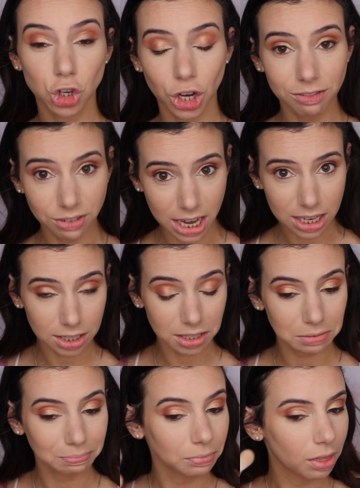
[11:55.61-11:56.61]
the shade
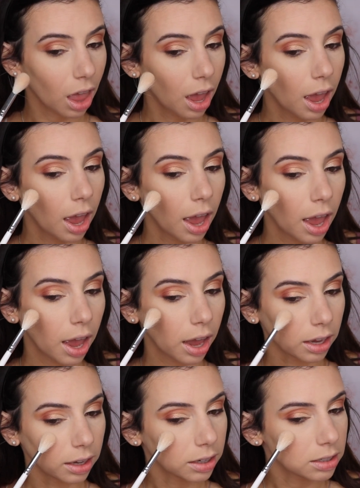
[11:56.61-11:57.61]
Face,
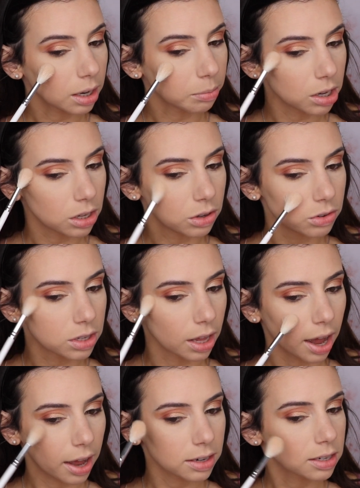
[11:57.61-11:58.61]
and I'm gonna use
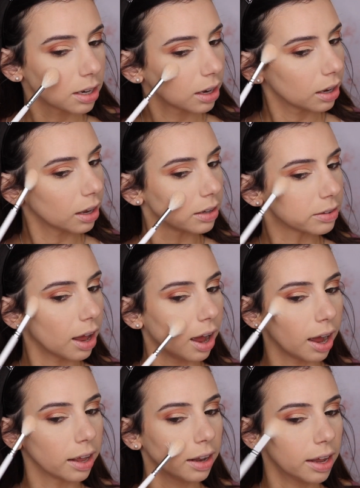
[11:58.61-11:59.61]
that as
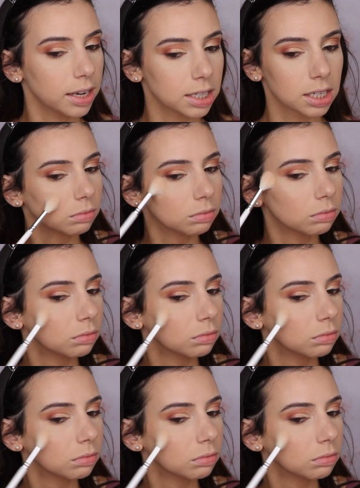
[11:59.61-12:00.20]
highlight.